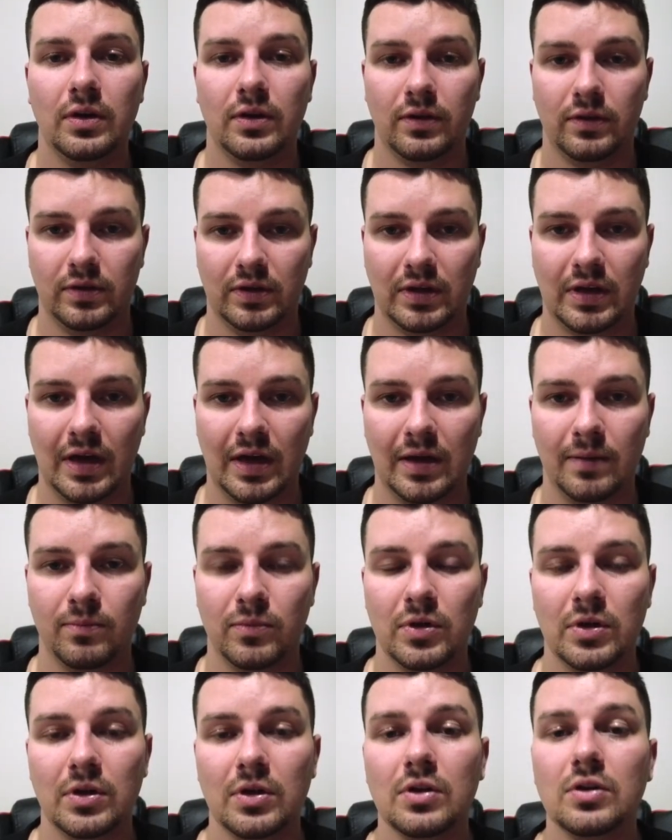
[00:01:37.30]
the game.
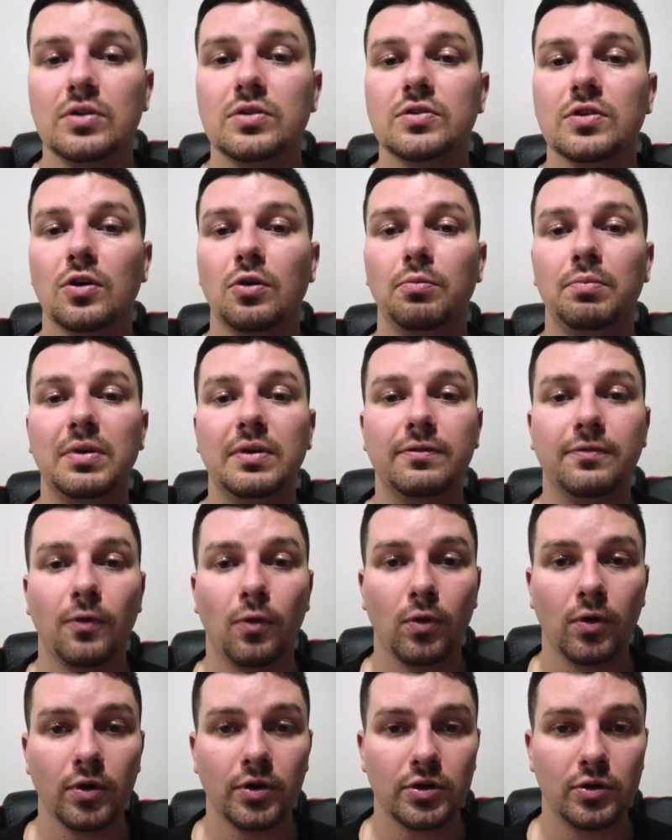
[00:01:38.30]
So
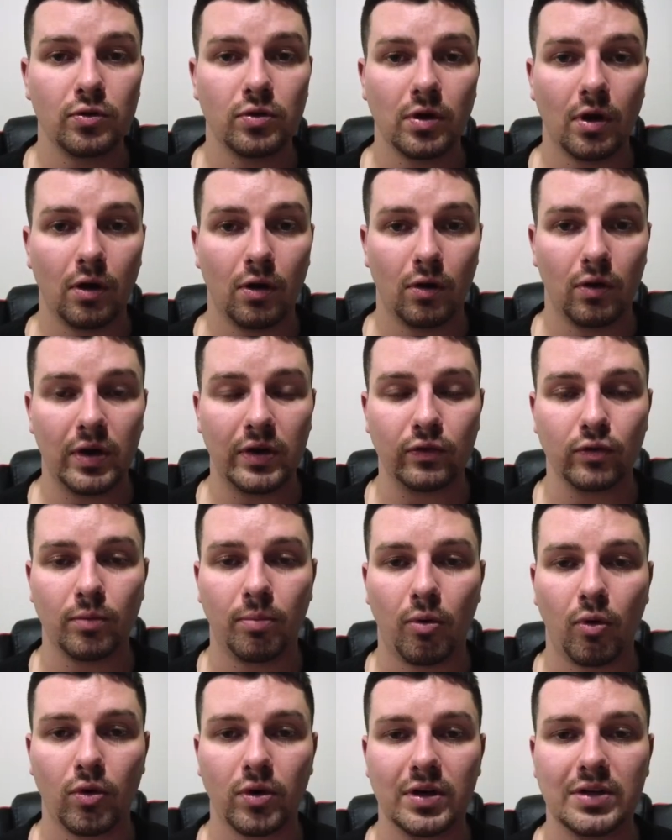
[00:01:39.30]
before you go and
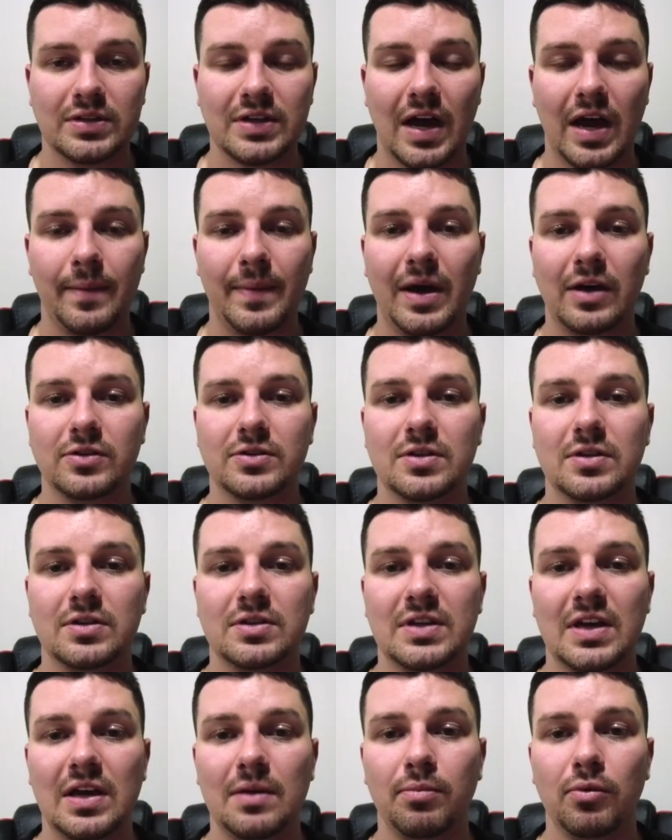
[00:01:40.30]
report a timeout to the
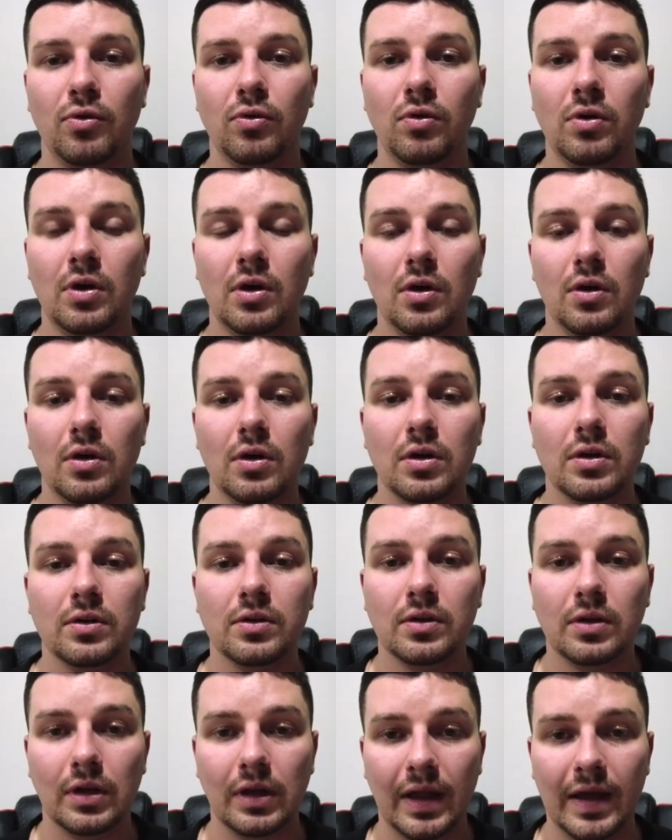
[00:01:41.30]
table,
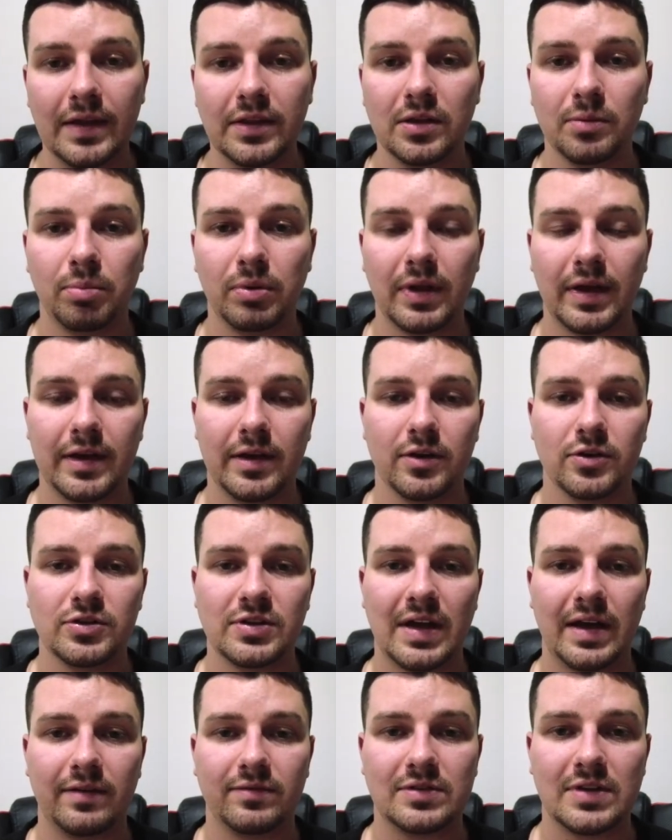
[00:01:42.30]
let the players
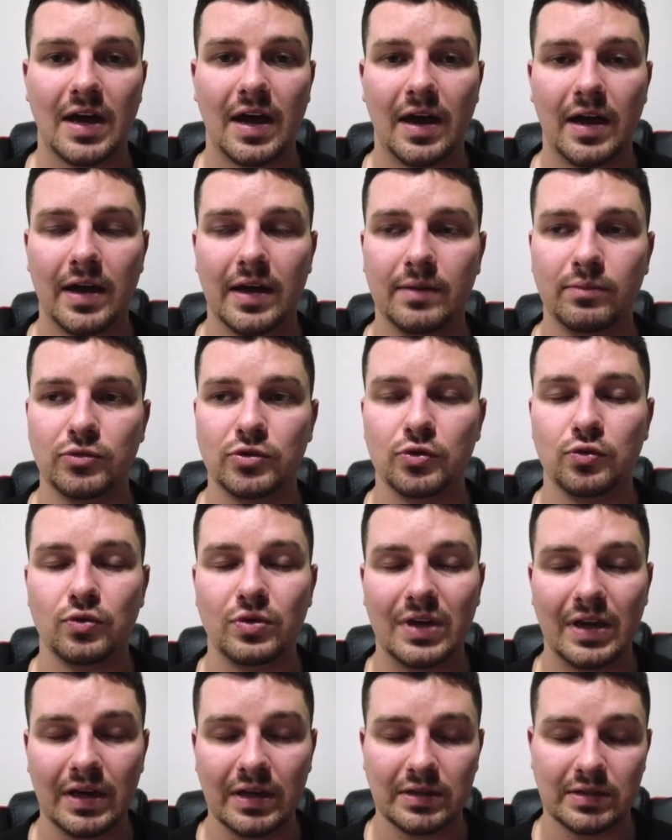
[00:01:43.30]
have time to
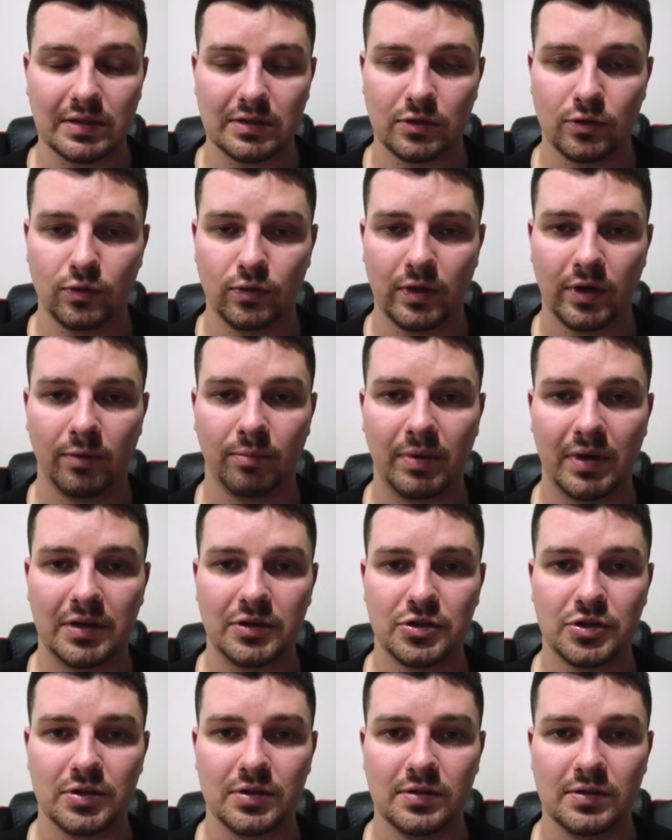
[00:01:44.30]
get to their
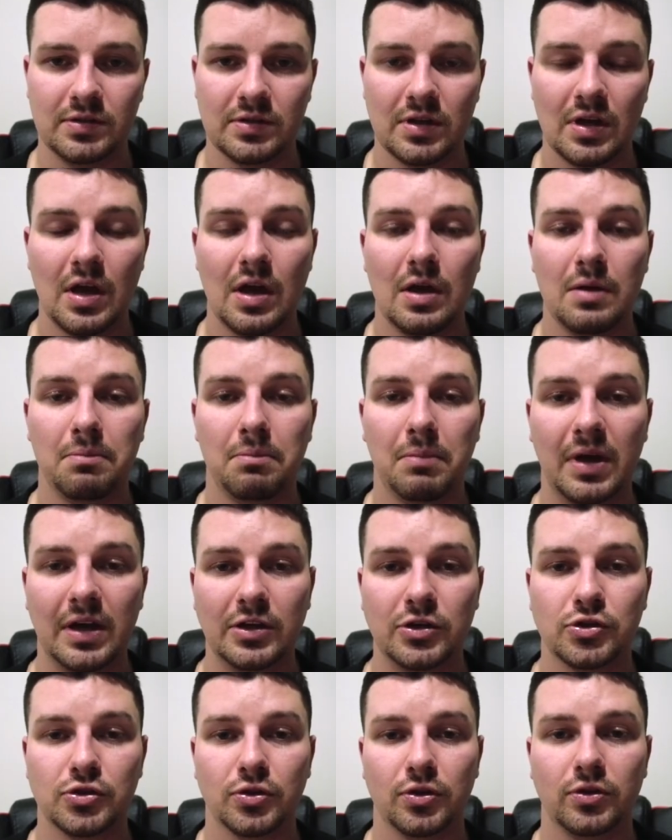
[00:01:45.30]
benches.
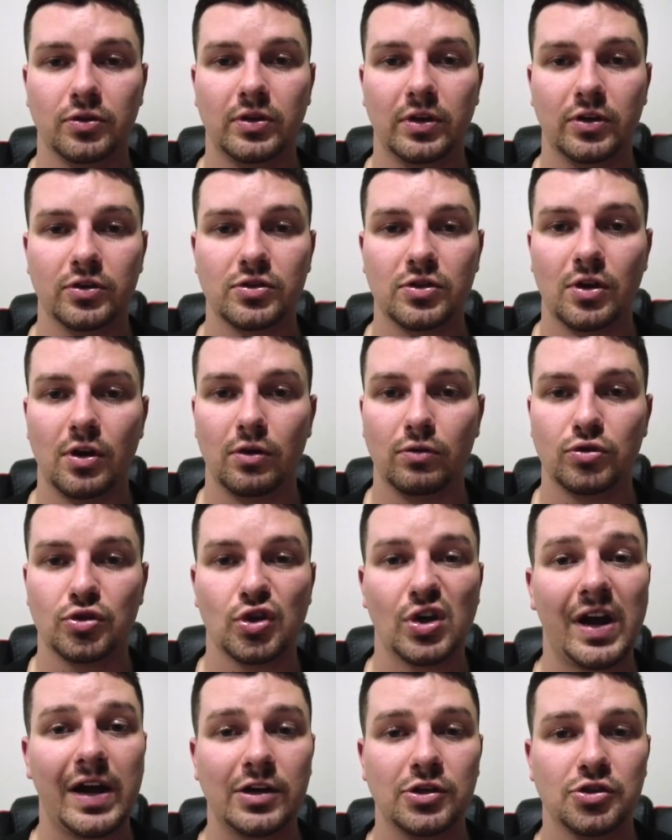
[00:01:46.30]
Make sure there's no
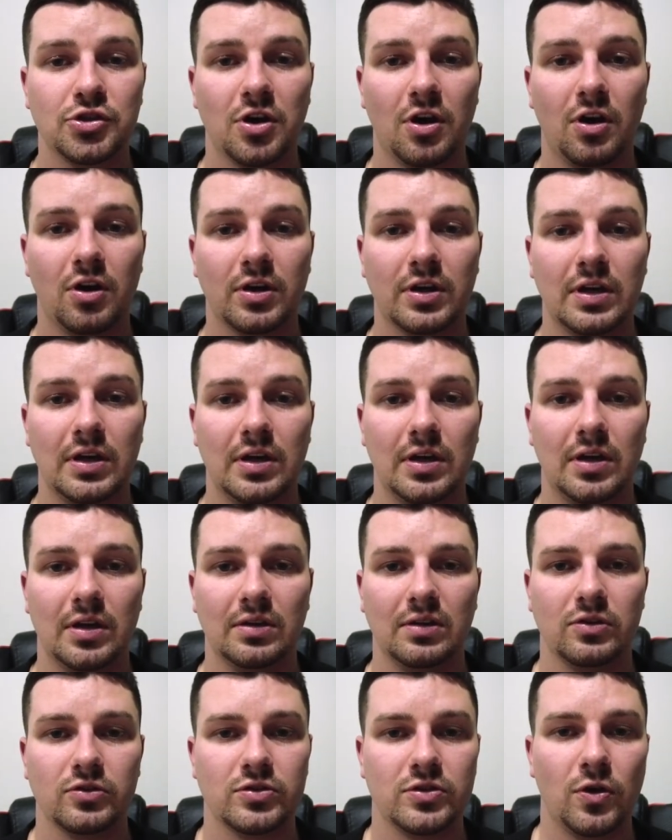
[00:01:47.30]
trash talking,
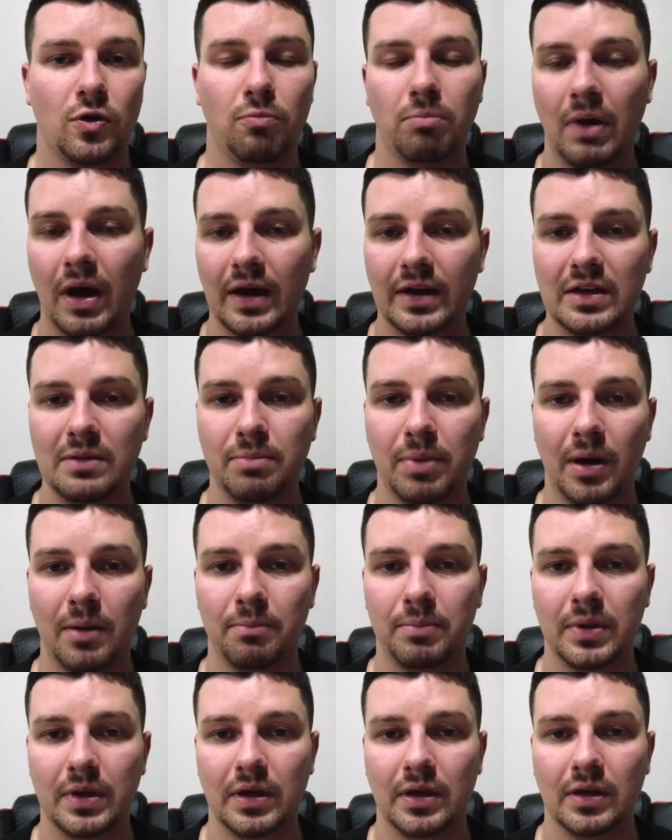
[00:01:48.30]
there's no body
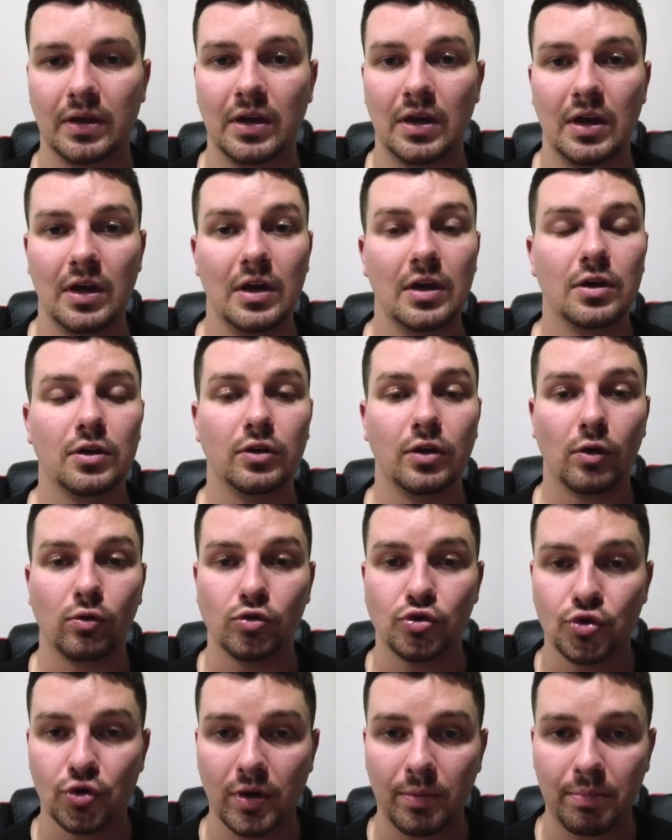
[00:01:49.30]
bumping, no
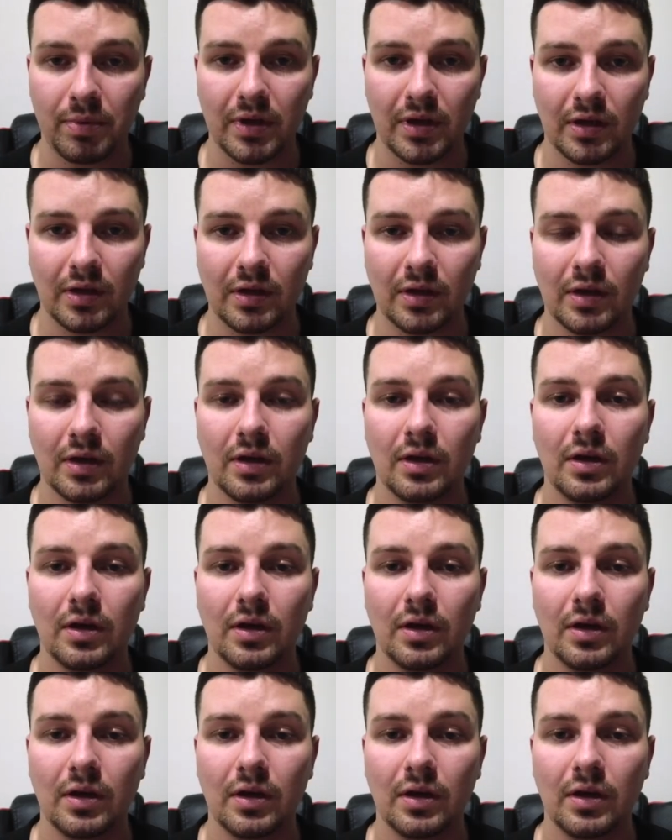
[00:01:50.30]
tripping